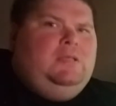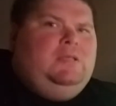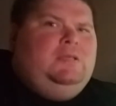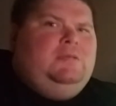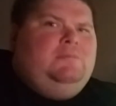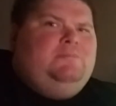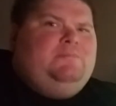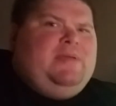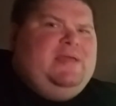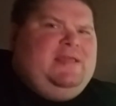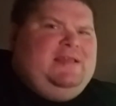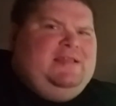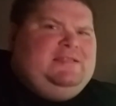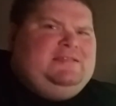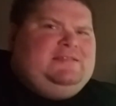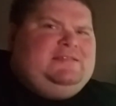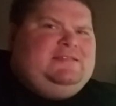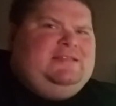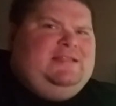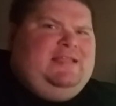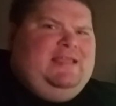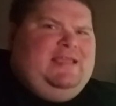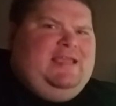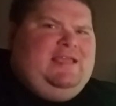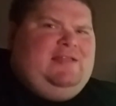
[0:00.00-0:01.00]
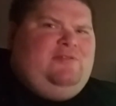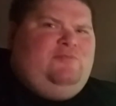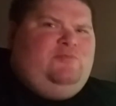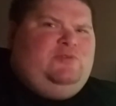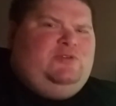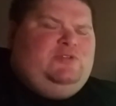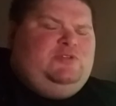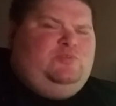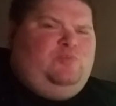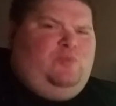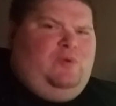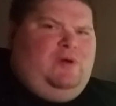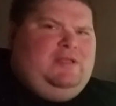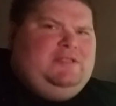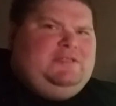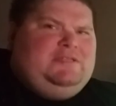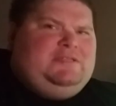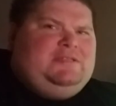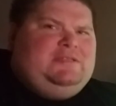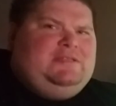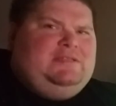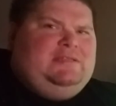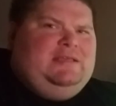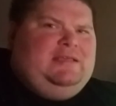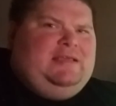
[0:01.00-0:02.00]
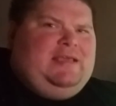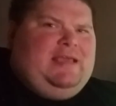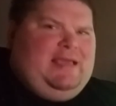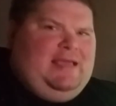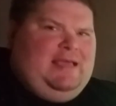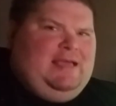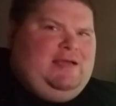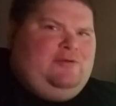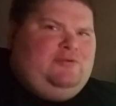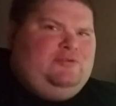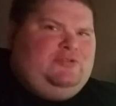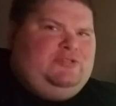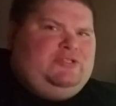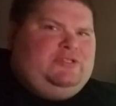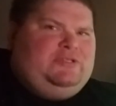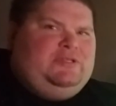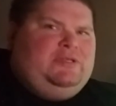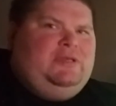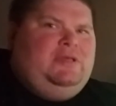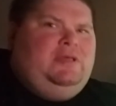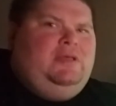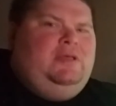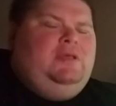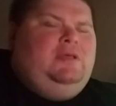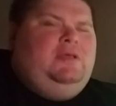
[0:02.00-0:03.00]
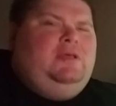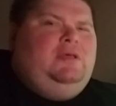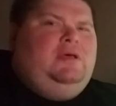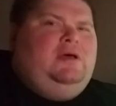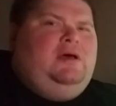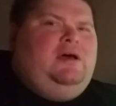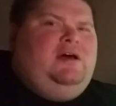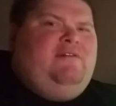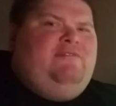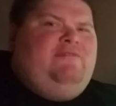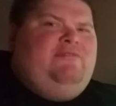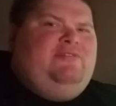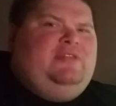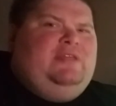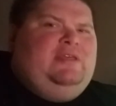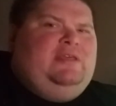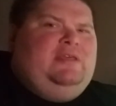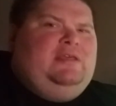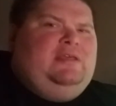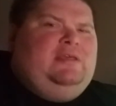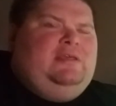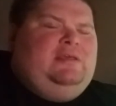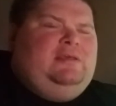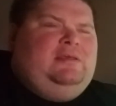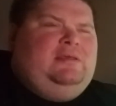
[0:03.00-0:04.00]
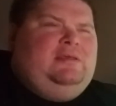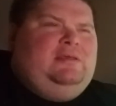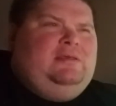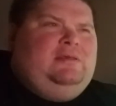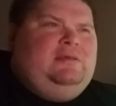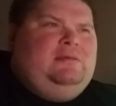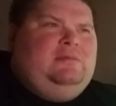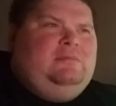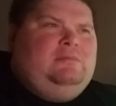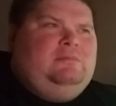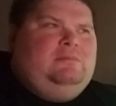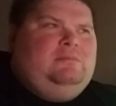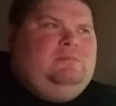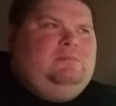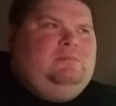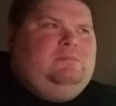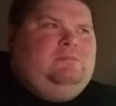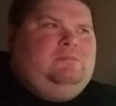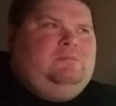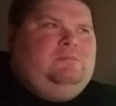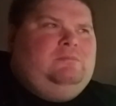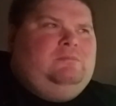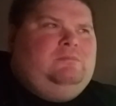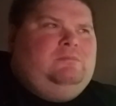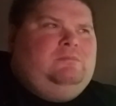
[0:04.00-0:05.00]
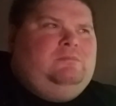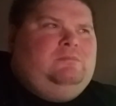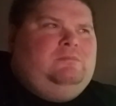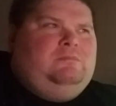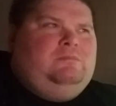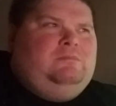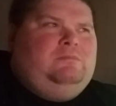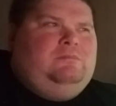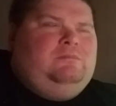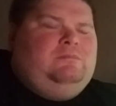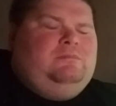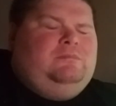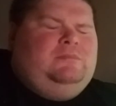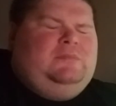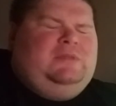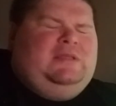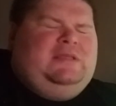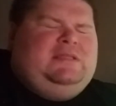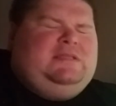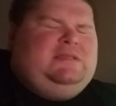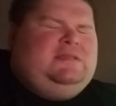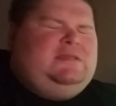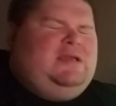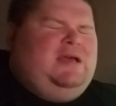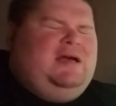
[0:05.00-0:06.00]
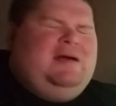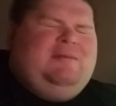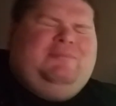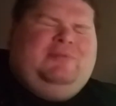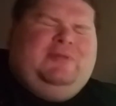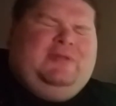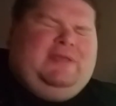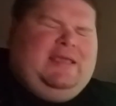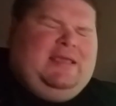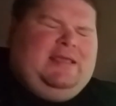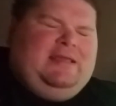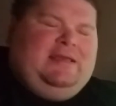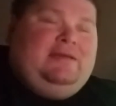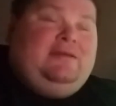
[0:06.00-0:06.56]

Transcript: Penance Lane was once the house of the, it's complicated,